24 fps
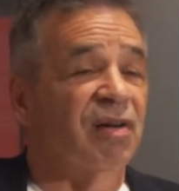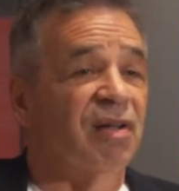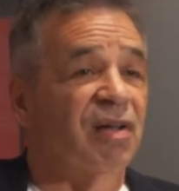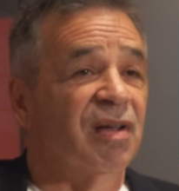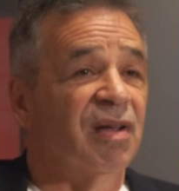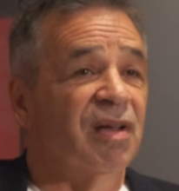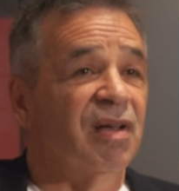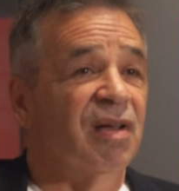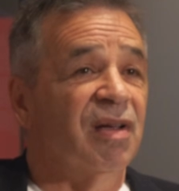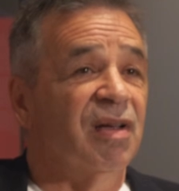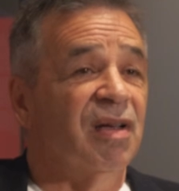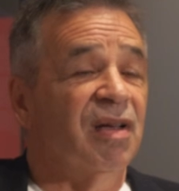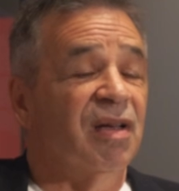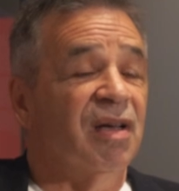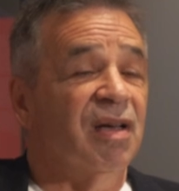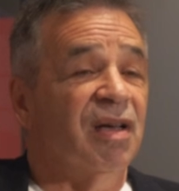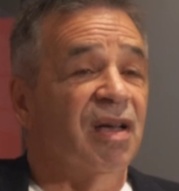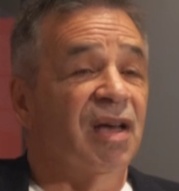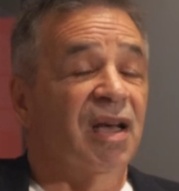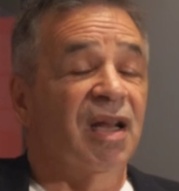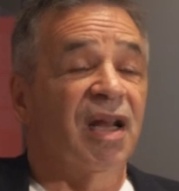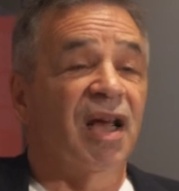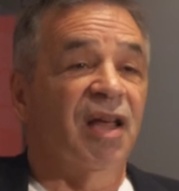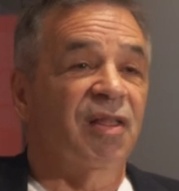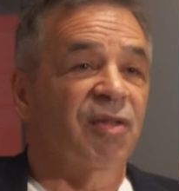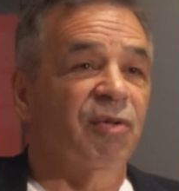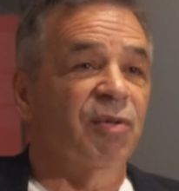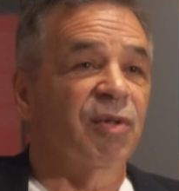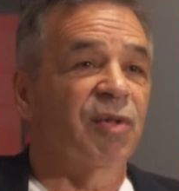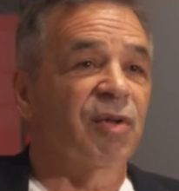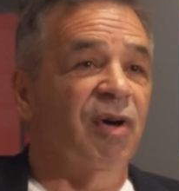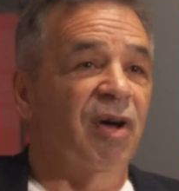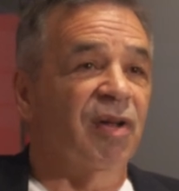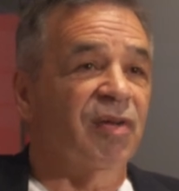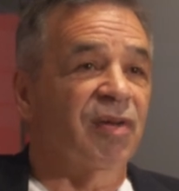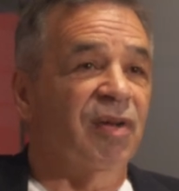Wow. And as a
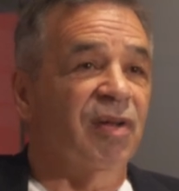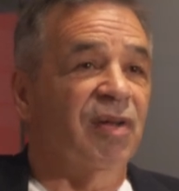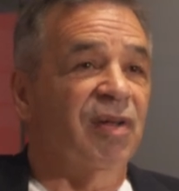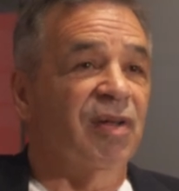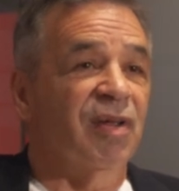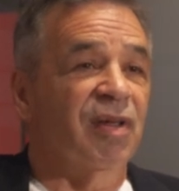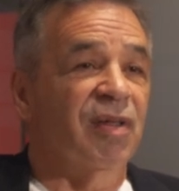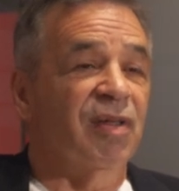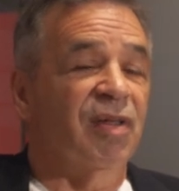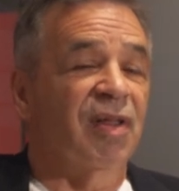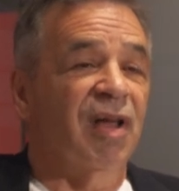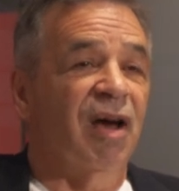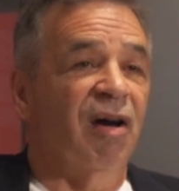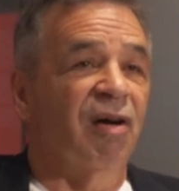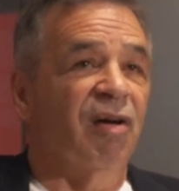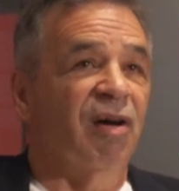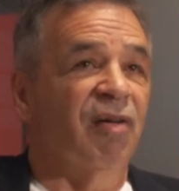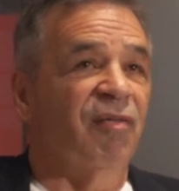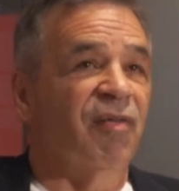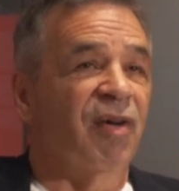result, uh, he's now